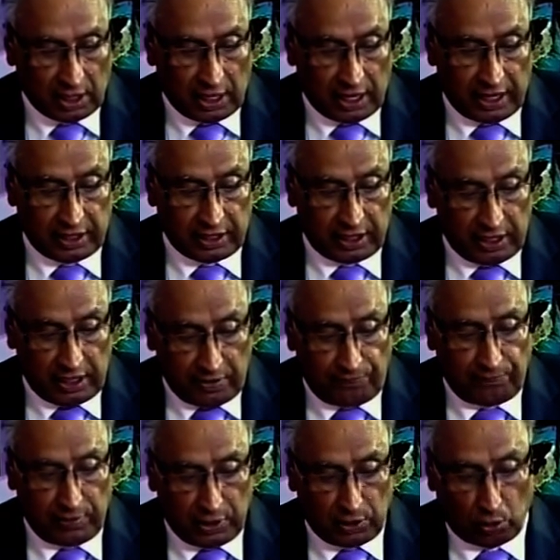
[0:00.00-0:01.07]
And
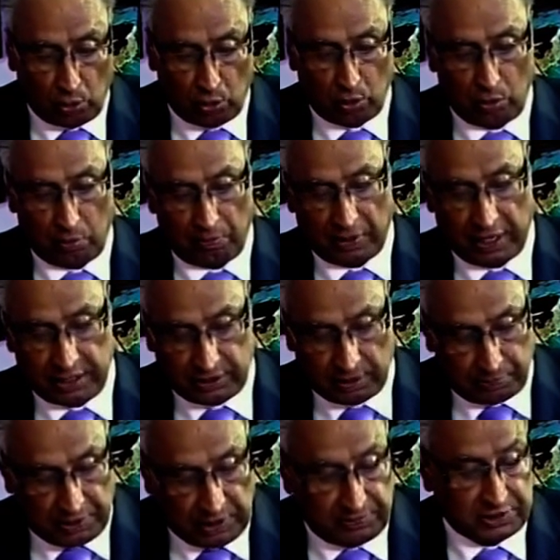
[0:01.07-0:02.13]
if we go by the
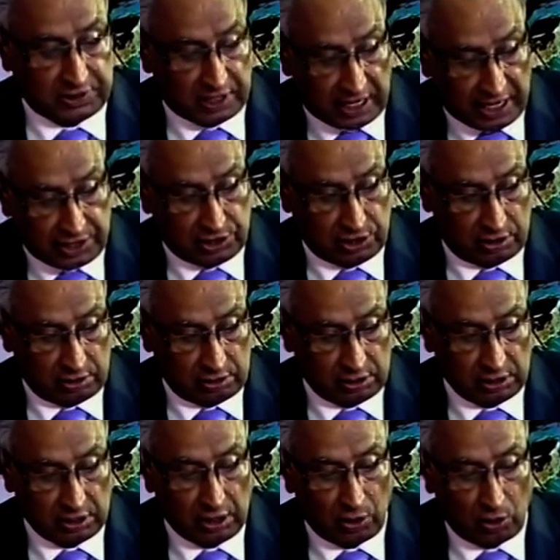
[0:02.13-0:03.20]
previous election
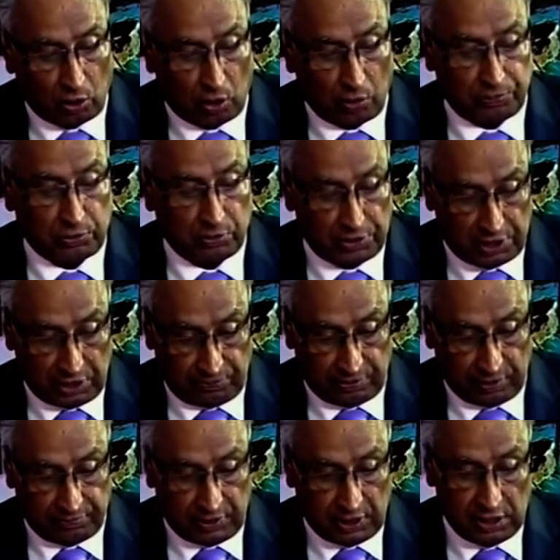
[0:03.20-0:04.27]
of
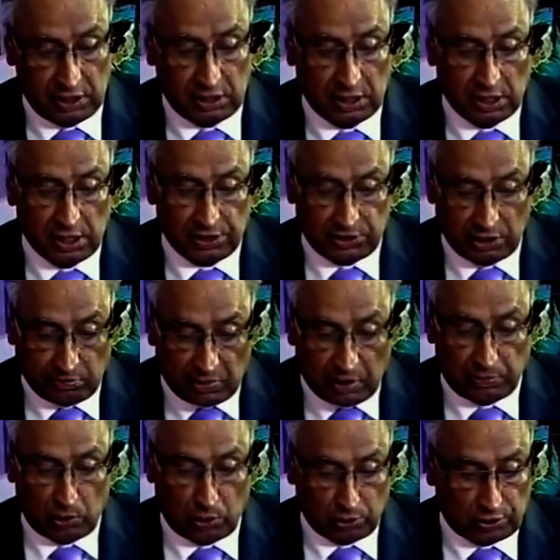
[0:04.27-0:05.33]
2015, Seema
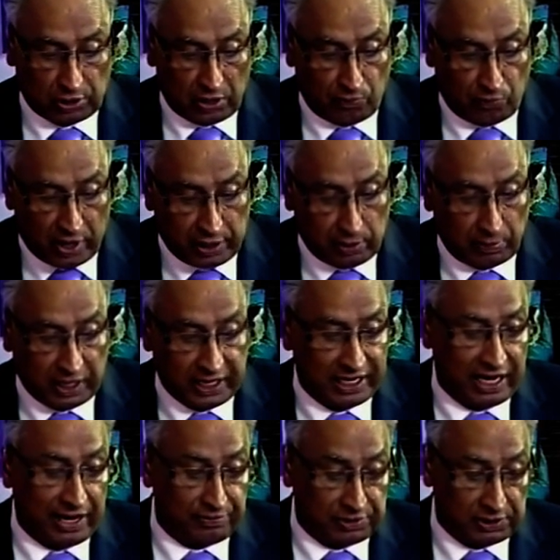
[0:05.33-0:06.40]
Malhotra won by
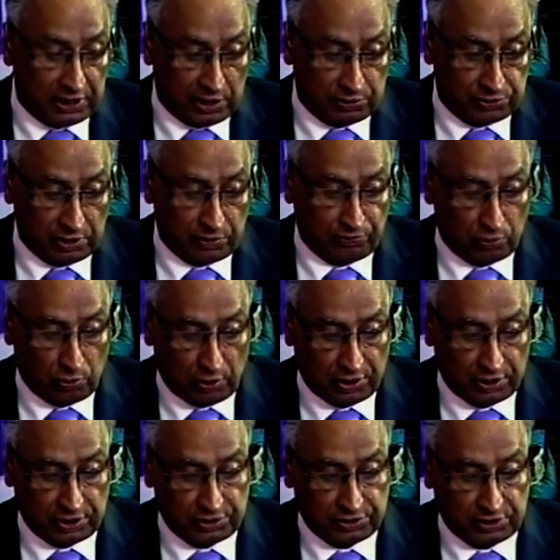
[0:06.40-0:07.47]

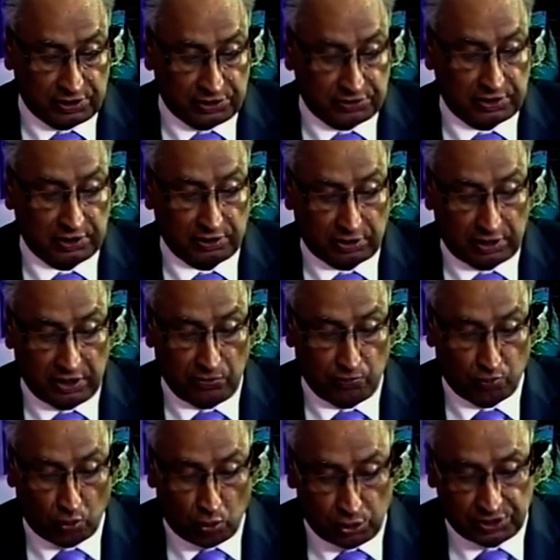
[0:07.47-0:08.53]
11,463
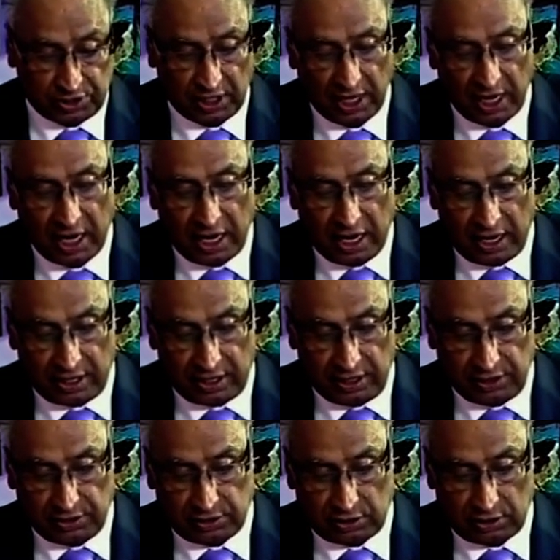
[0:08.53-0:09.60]
votes
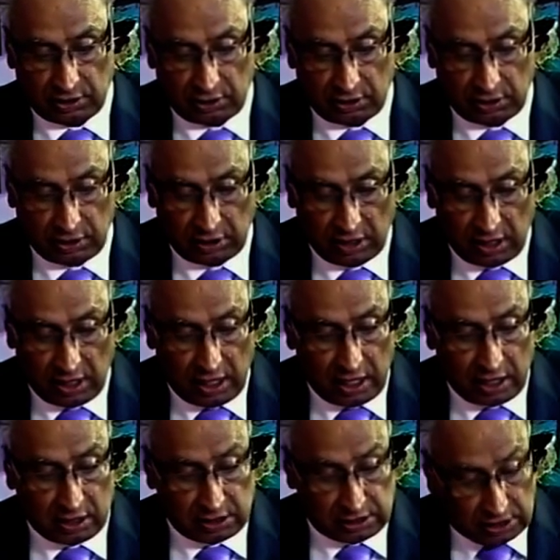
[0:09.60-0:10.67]
against uh,
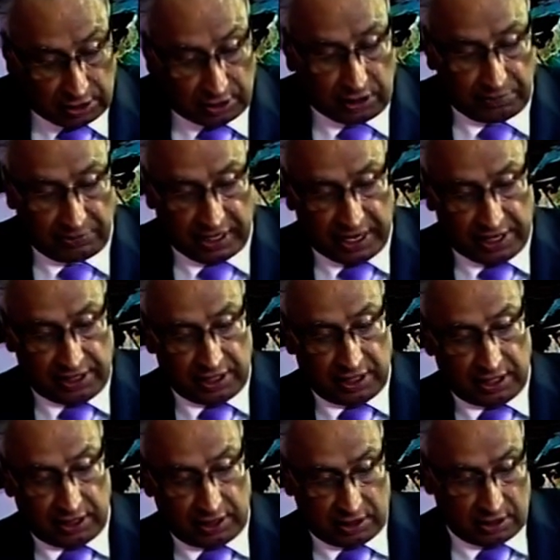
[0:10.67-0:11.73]
conservative
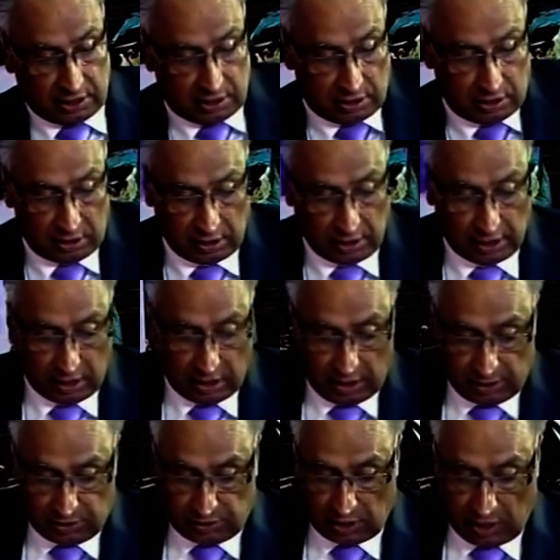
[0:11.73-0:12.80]
candidate uh,
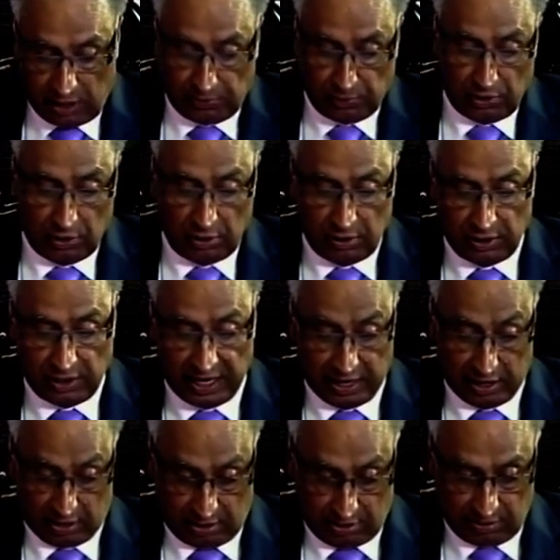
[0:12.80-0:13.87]
Simon Nair.